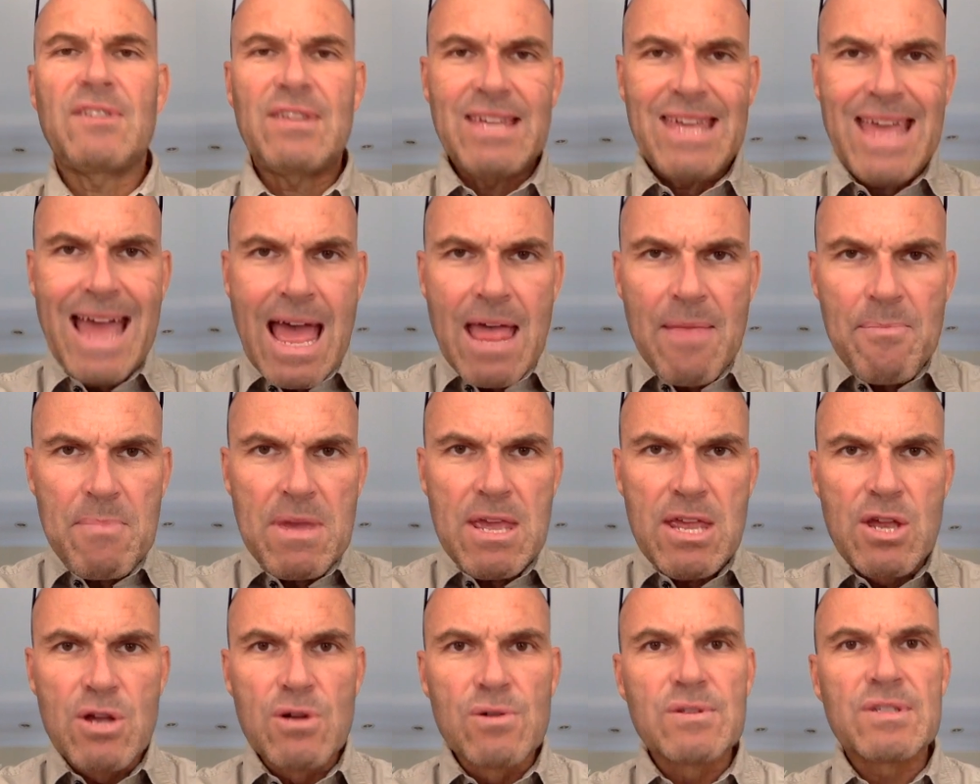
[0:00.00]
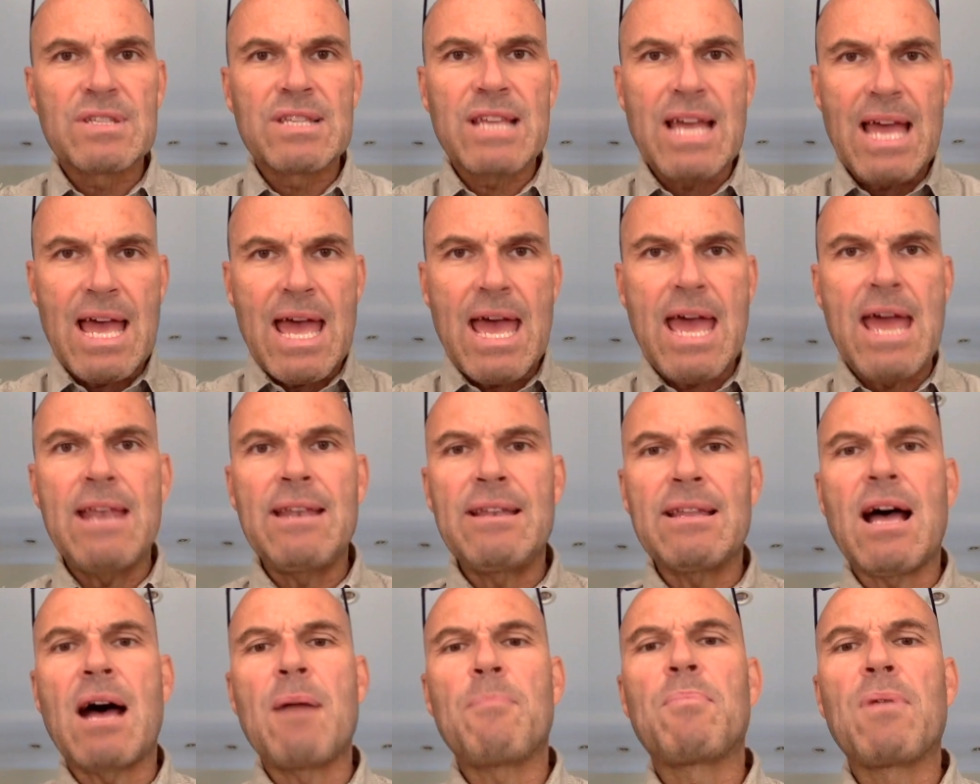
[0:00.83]
can be used
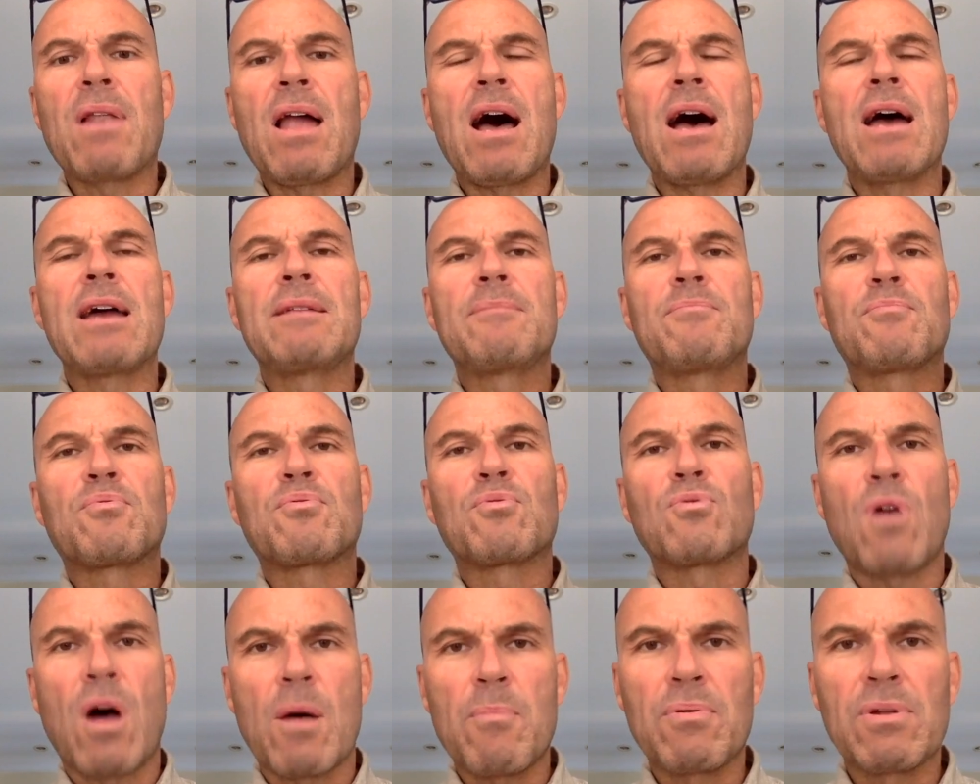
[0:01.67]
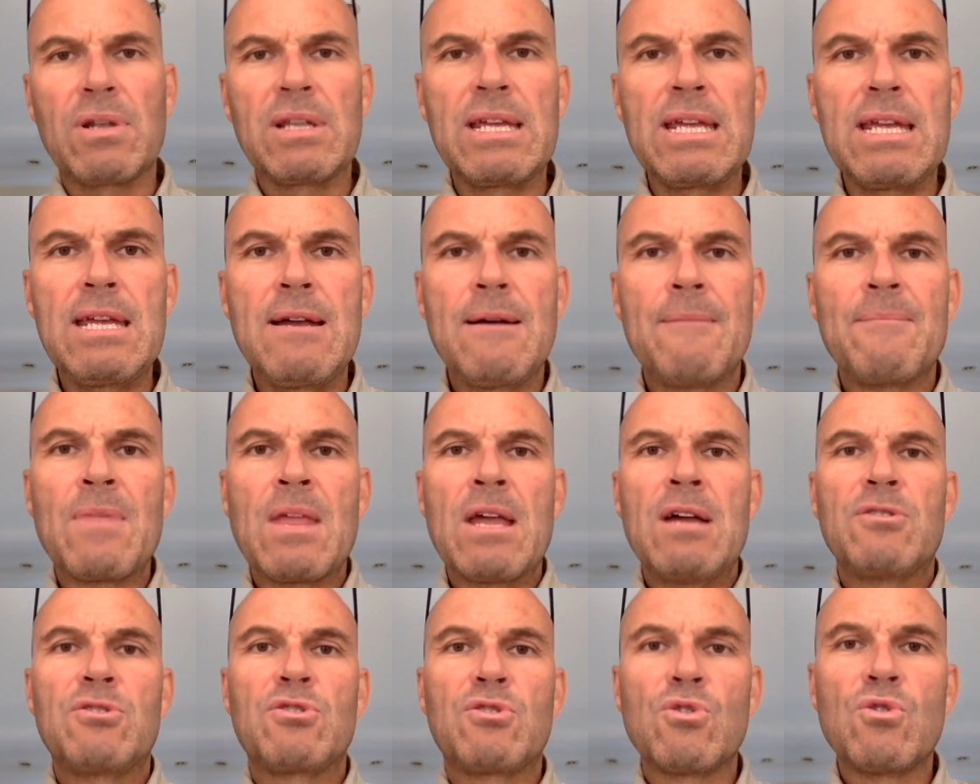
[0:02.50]
and applied properly
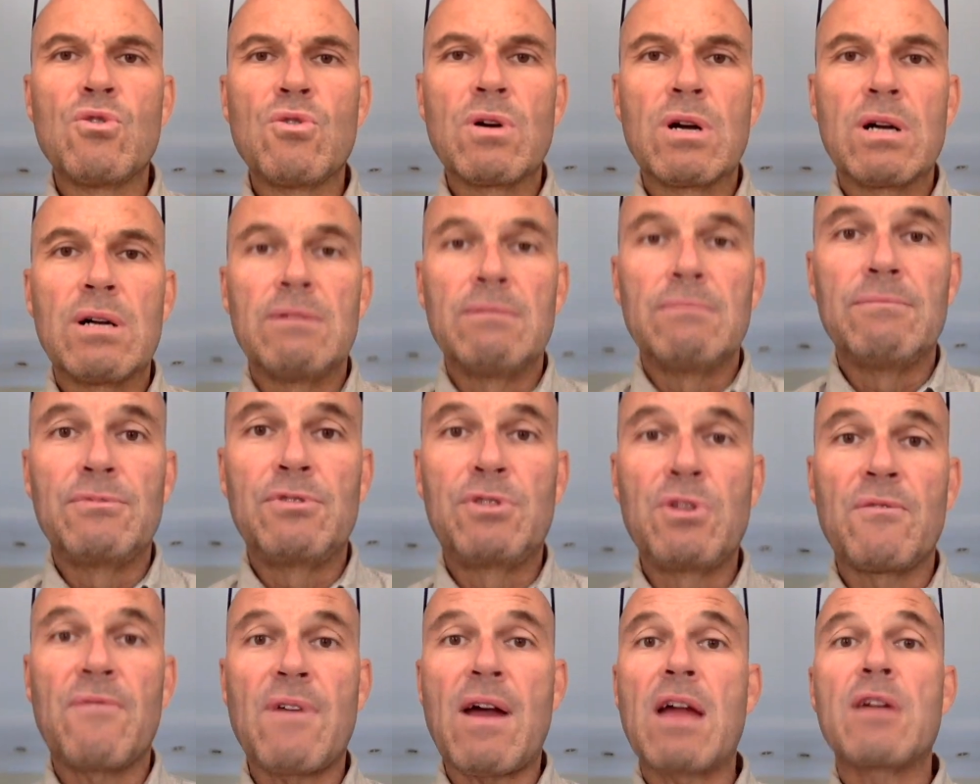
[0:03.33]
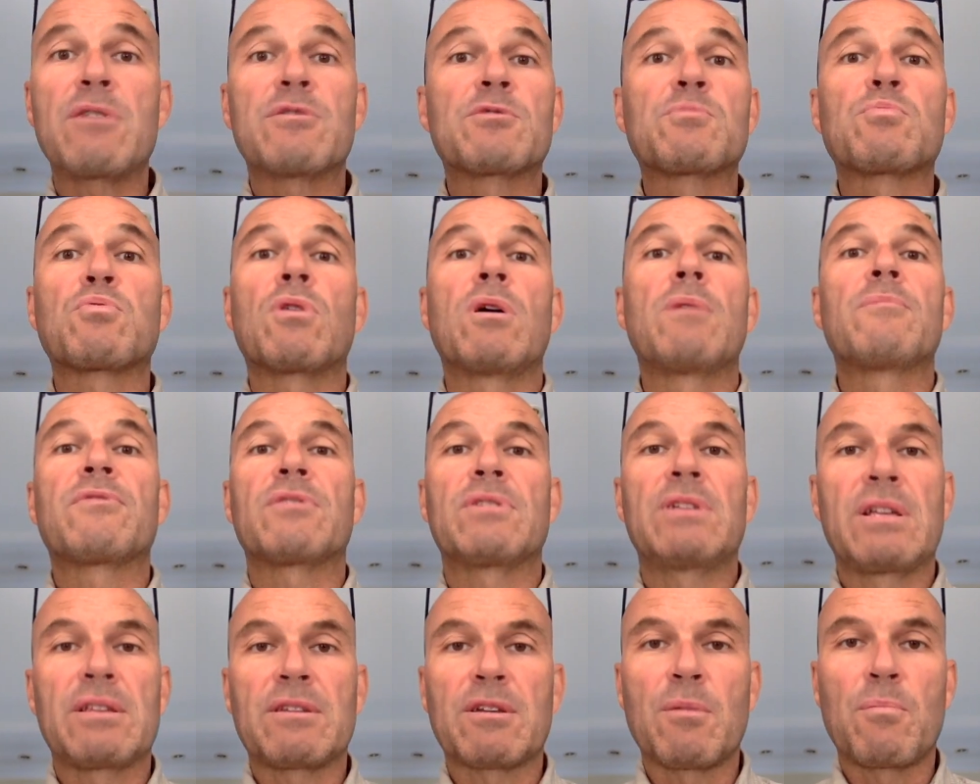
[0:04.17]
to the various problems
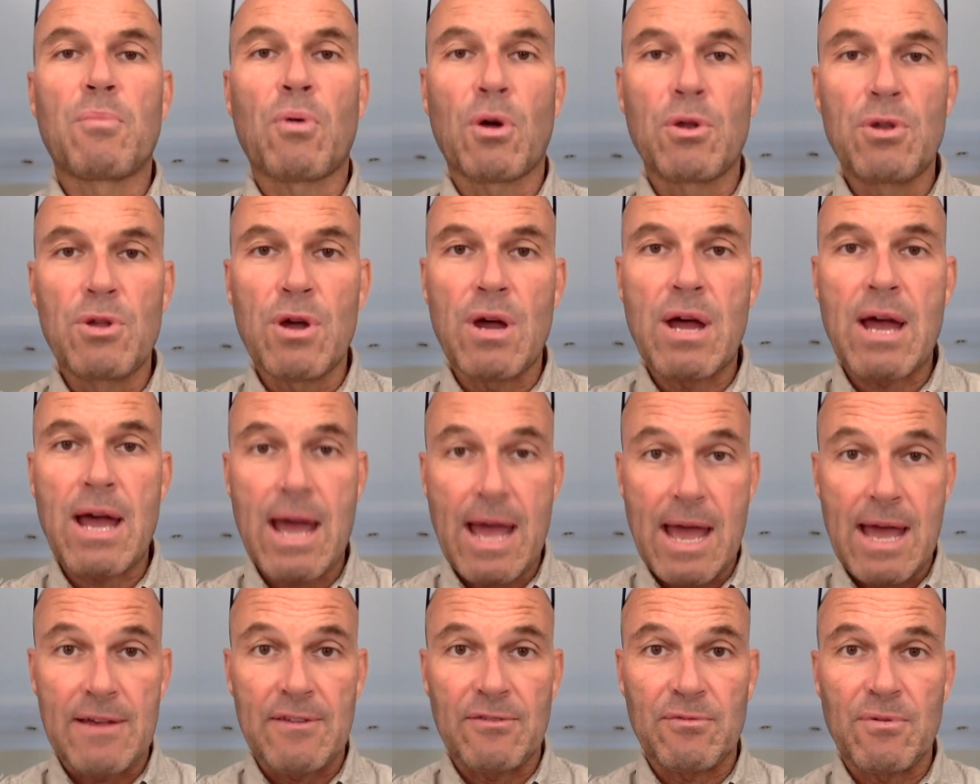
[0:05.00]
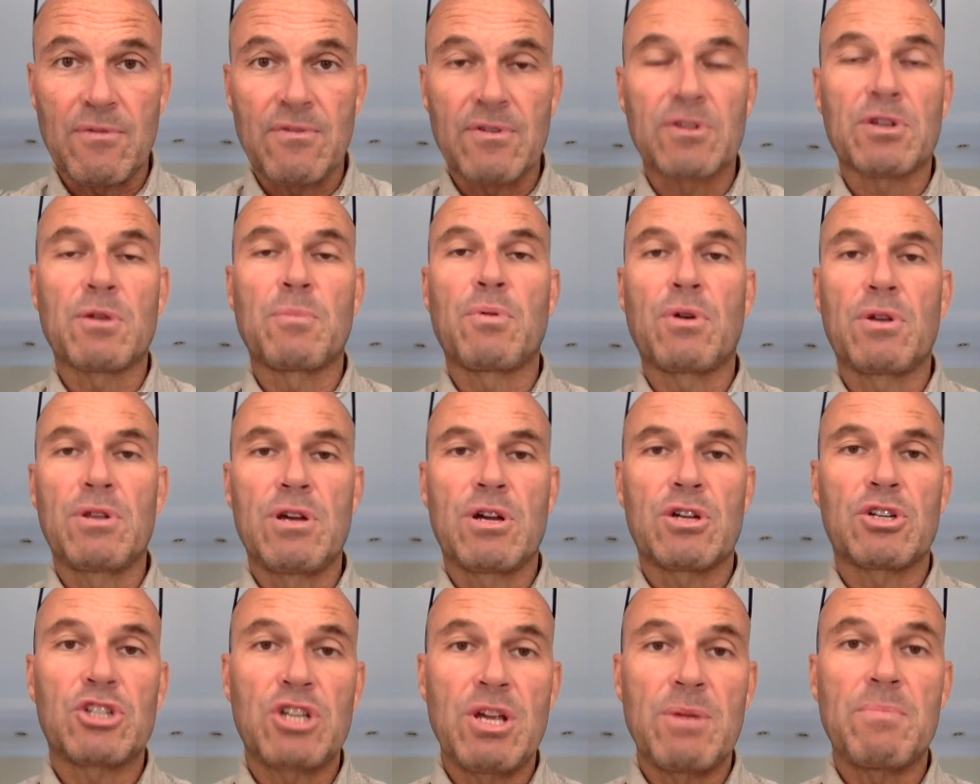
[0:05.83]
an entrepreneur has with
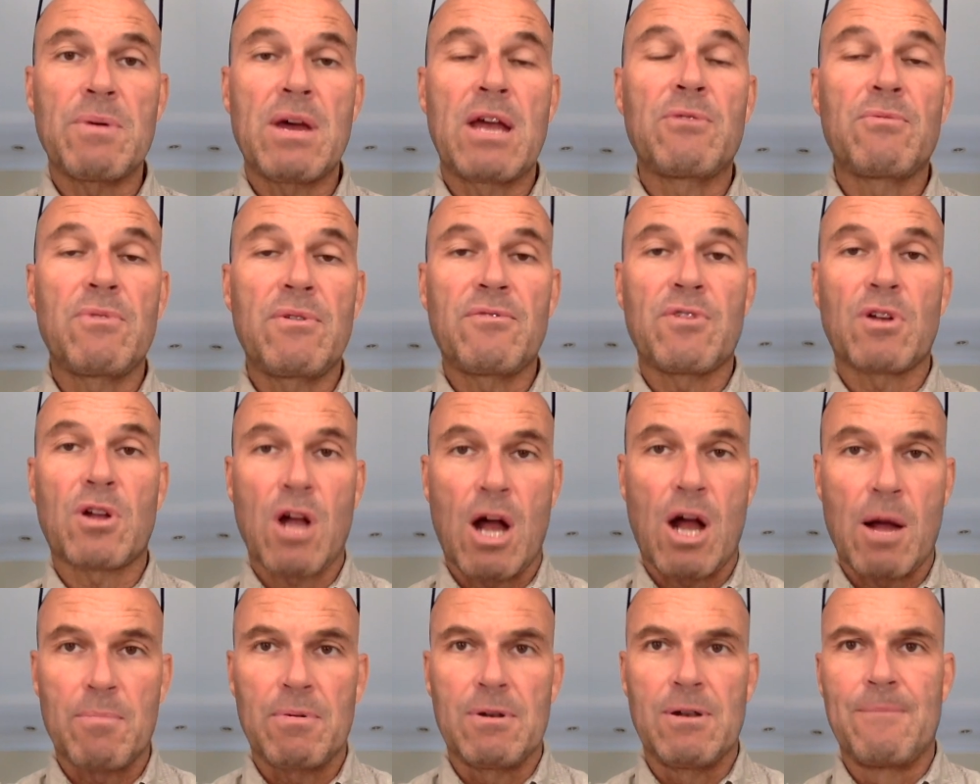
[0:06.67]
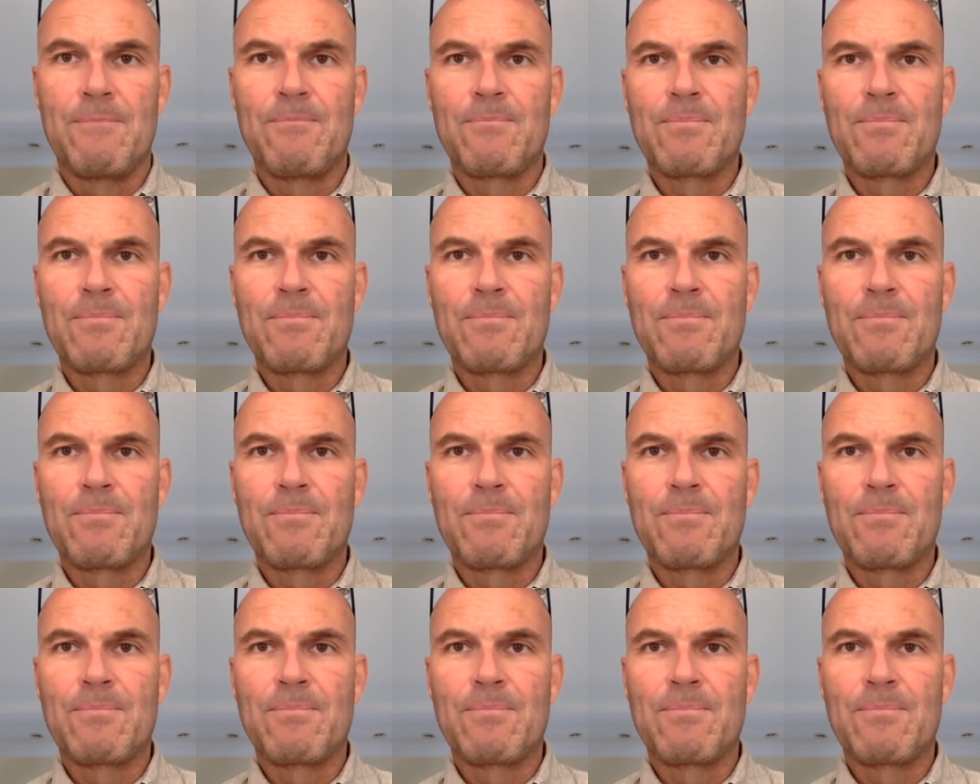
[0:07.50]
entrepreneurship and with the couple.